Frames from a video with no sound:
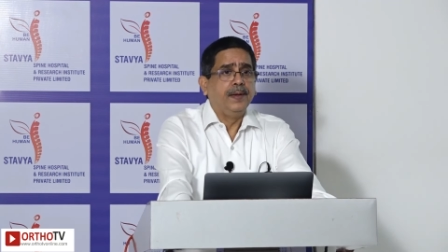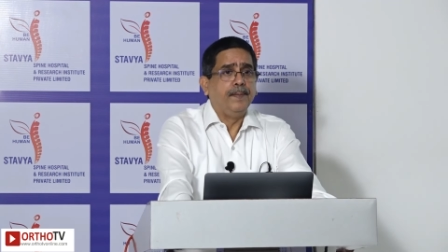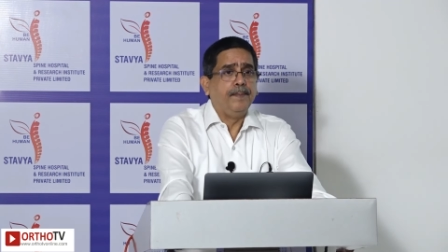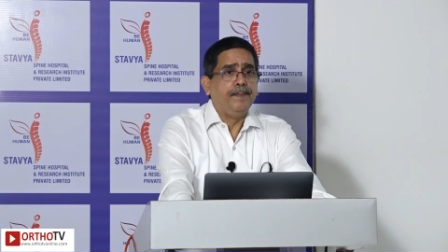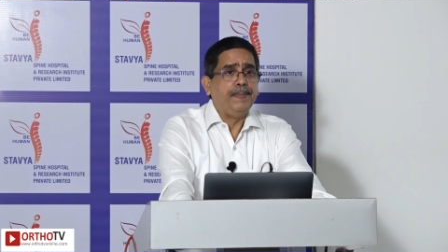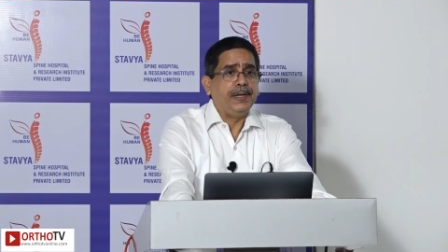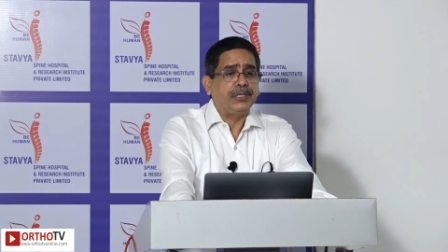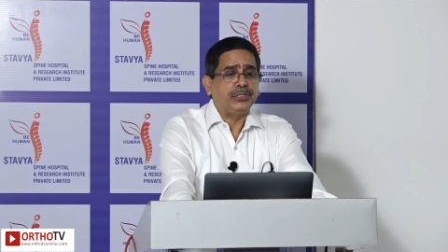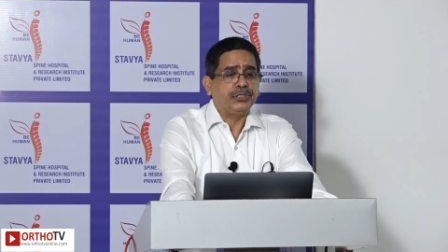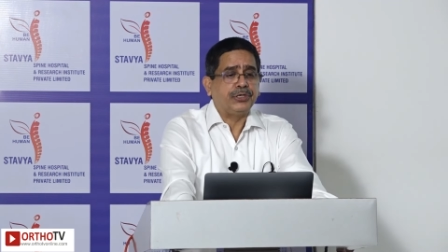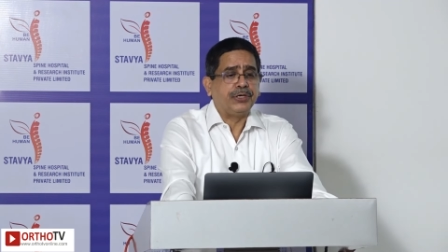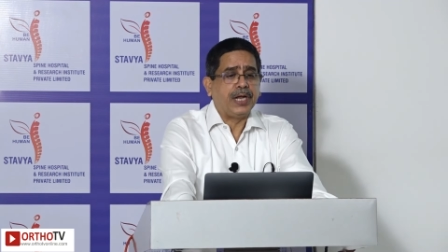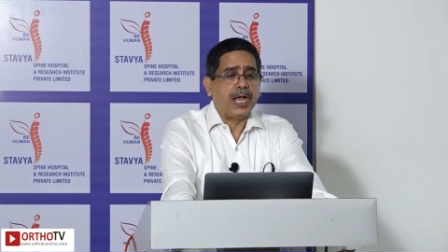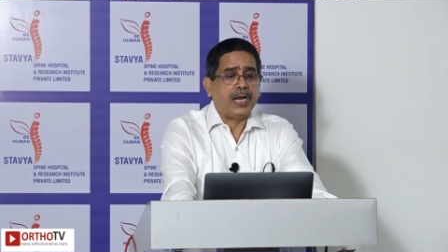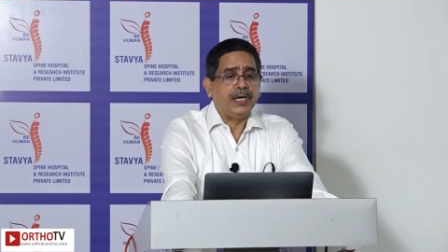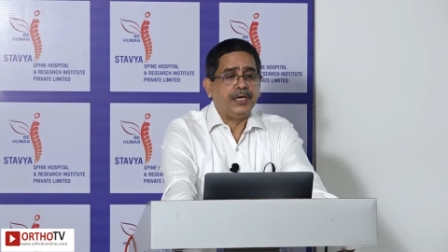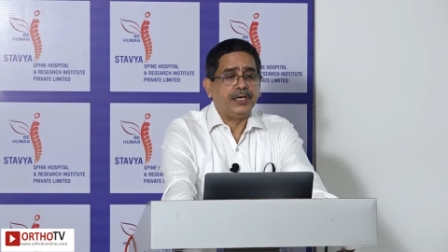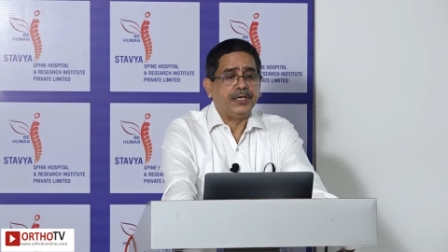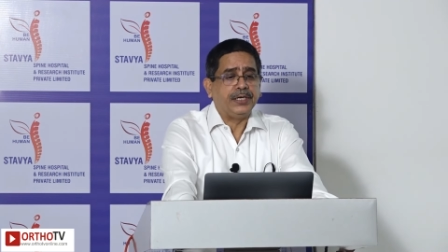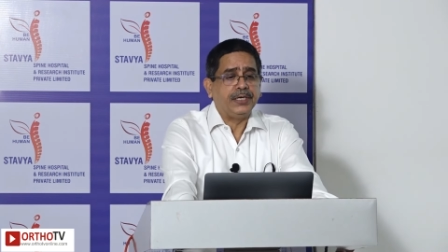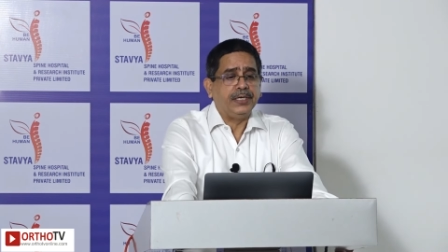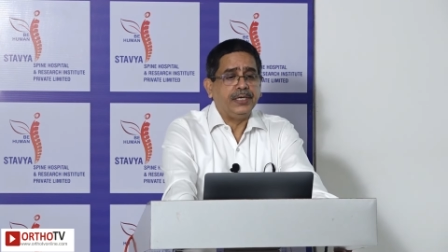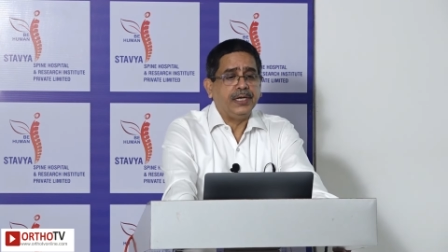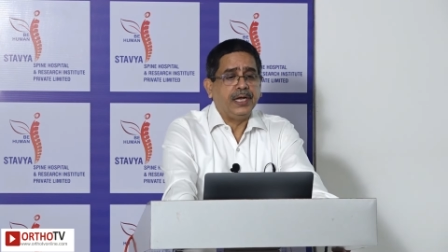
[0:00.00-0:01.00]
mixed
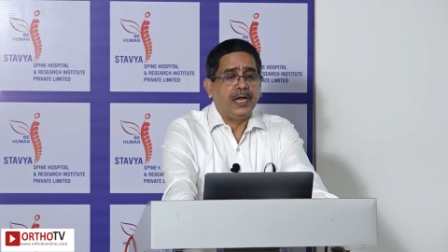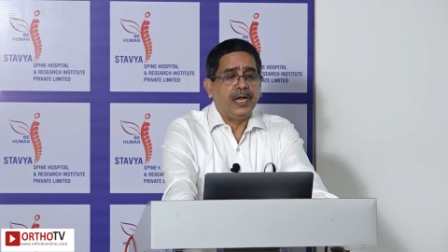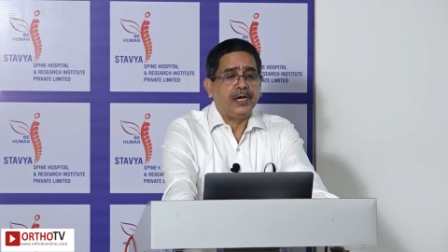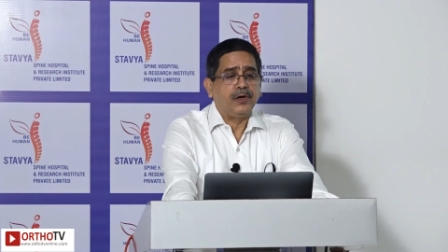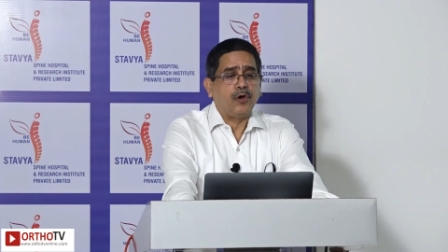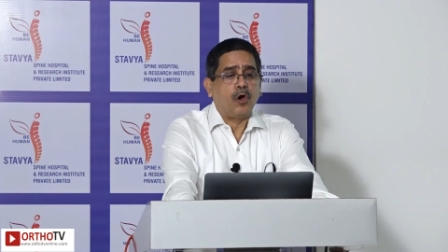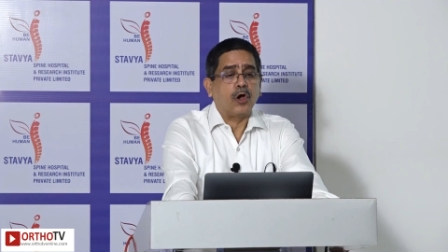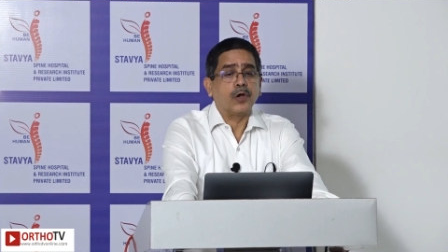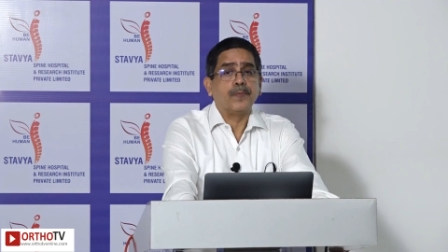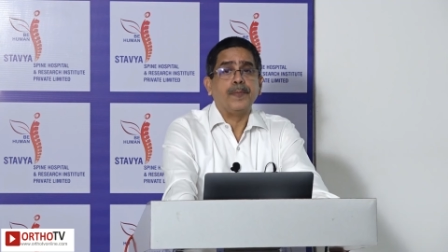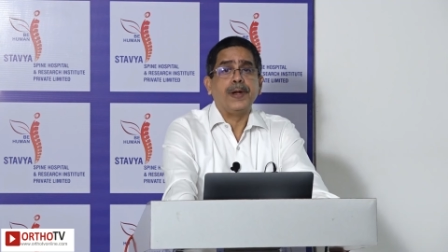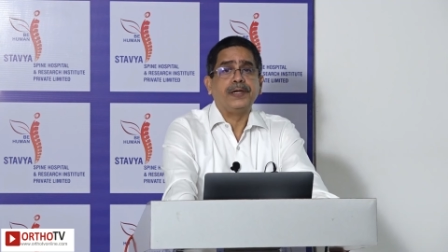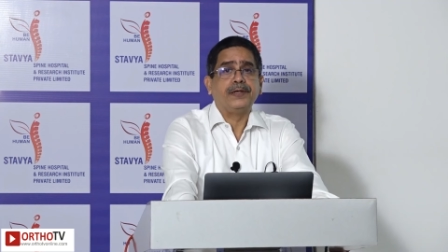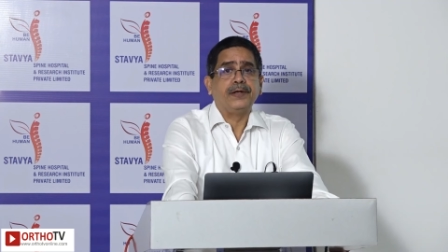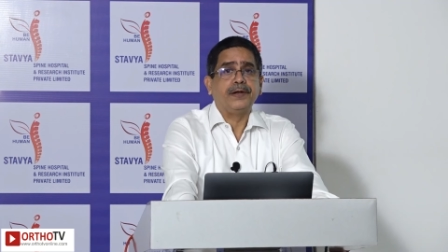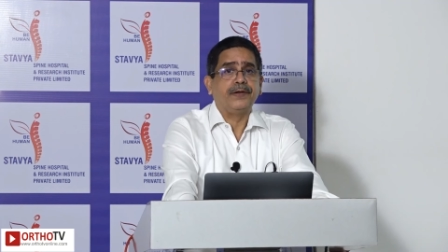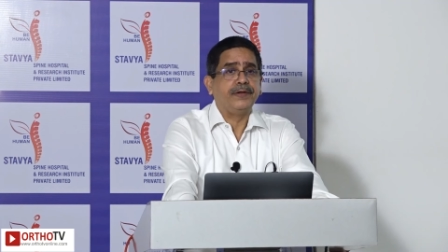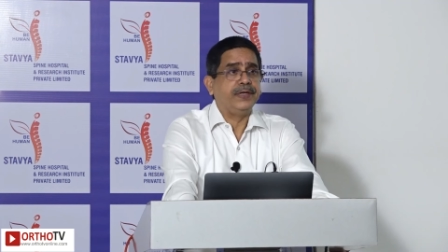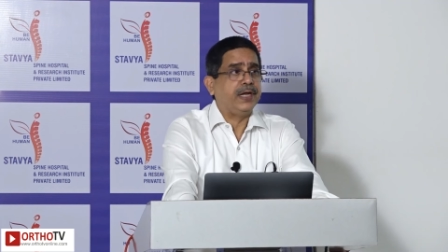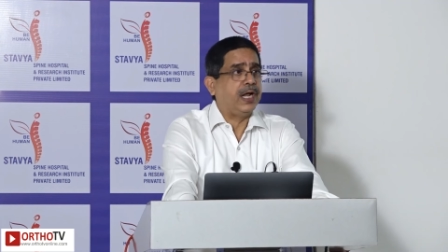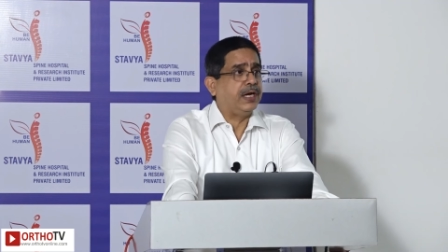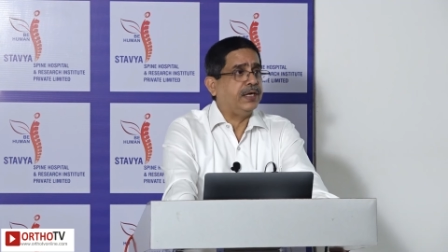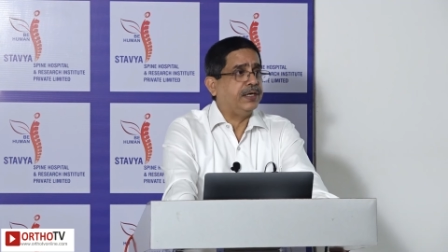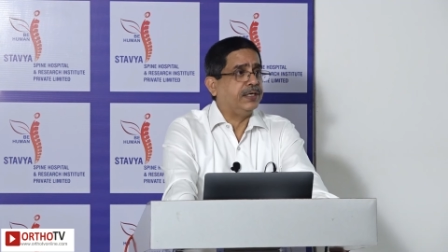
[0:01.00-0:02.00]
reality and
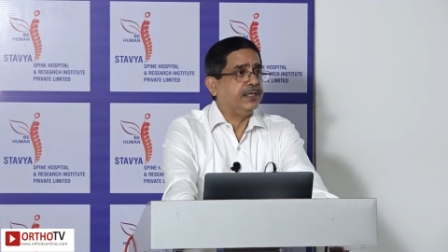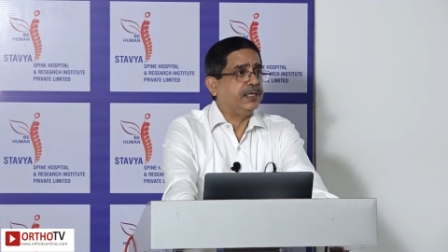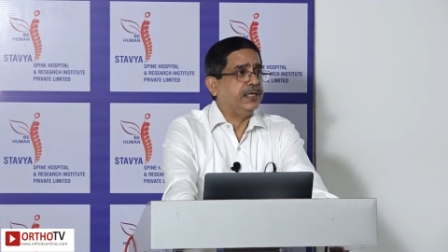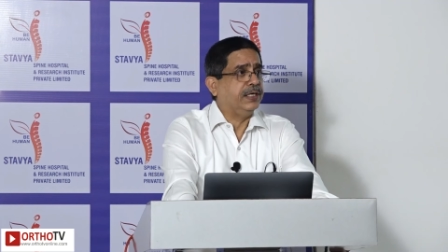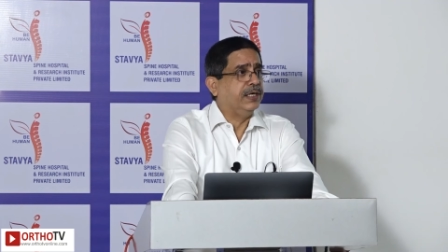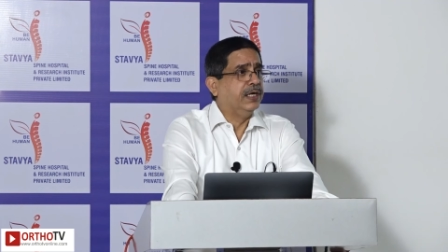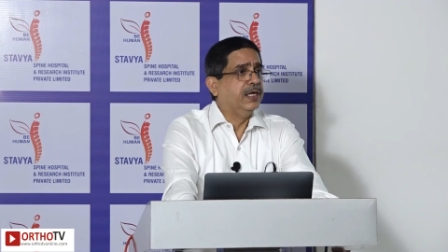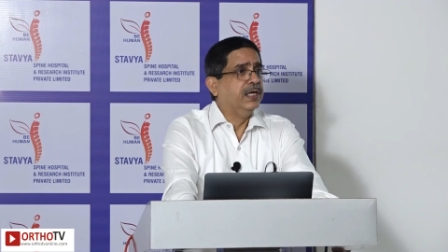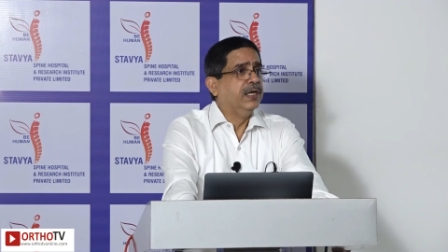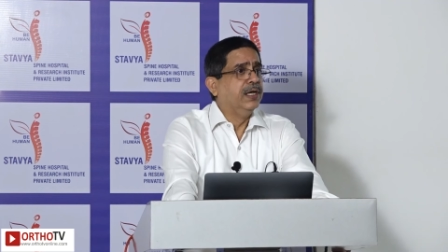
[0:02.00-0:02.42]
augmented reality.